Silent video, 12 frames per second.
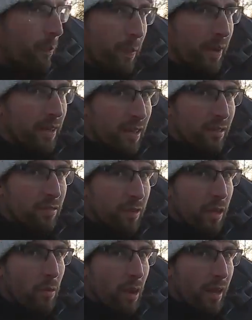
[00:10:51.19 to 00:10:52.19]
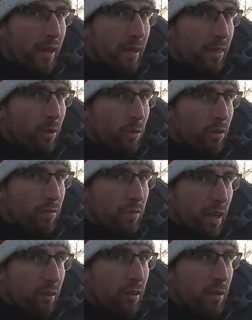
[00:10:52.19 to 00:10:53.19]
But it does feel like there was a
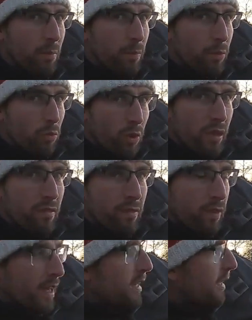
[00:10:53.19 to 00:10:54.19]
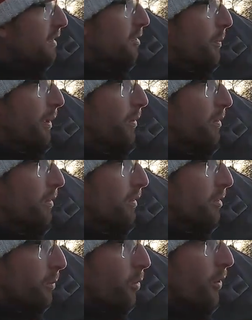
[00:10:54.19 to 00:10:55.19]
very brief feeding spell
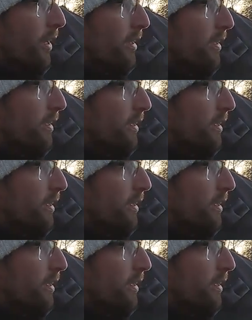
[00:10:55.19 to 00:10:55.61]
this morning.